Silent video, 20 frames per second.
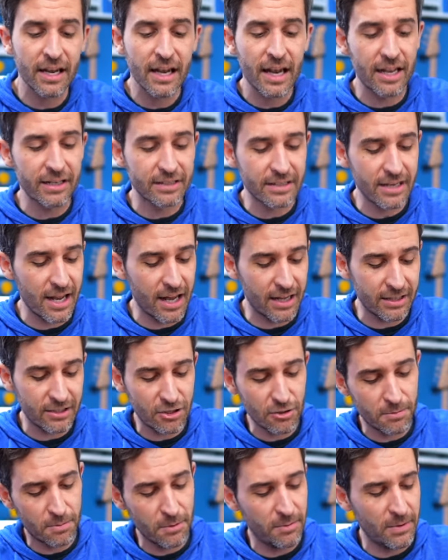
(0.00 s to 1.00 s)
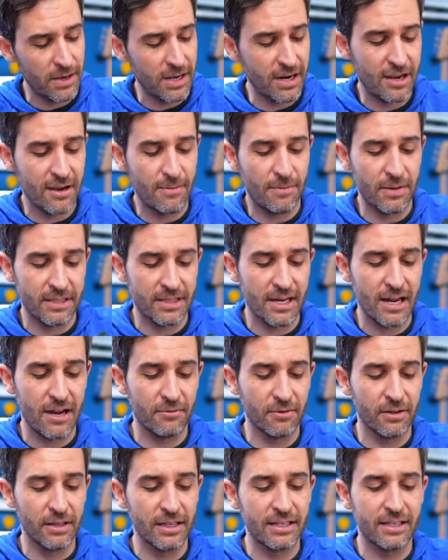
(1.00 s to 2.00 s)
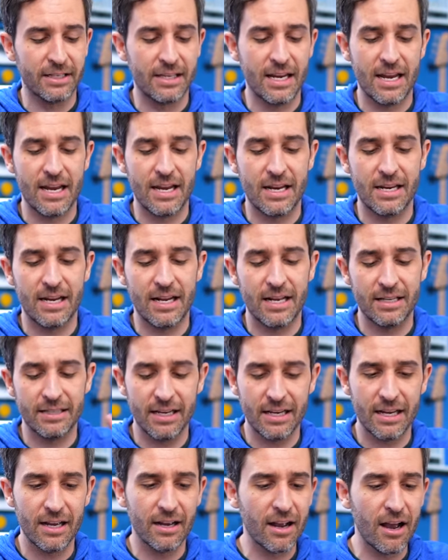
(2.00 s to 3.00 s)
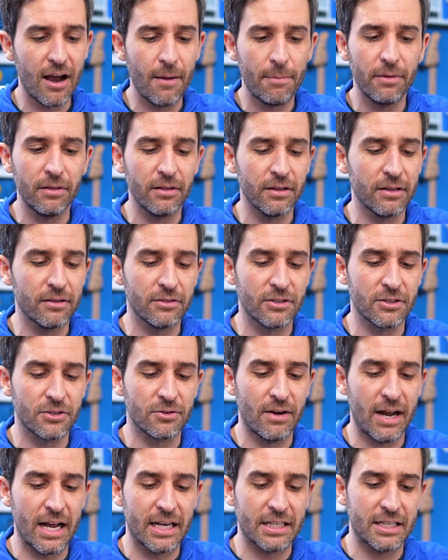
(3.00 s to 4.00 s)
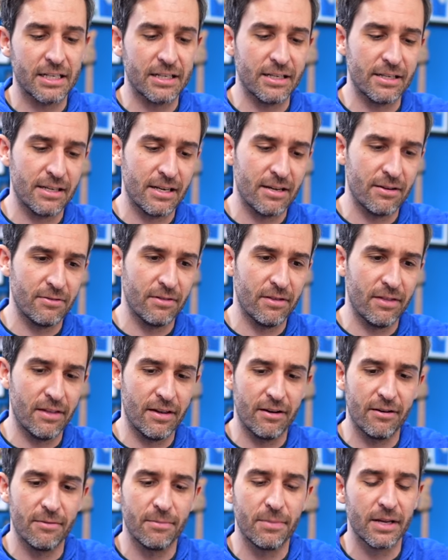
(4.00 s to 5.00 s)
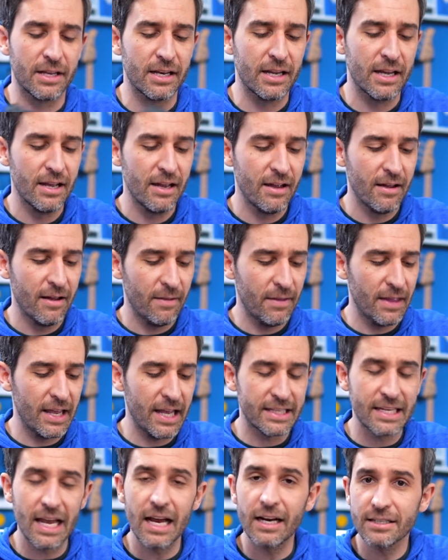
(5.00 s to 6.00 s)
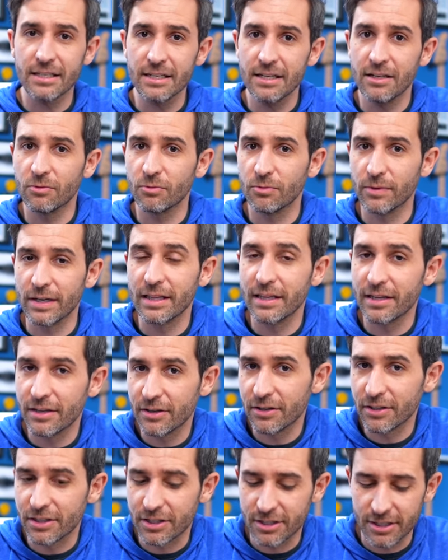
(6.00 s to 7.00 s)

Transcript: It's not super beat up, it's not really stained. It has like a couple little scratches here and there, but It's actually in really good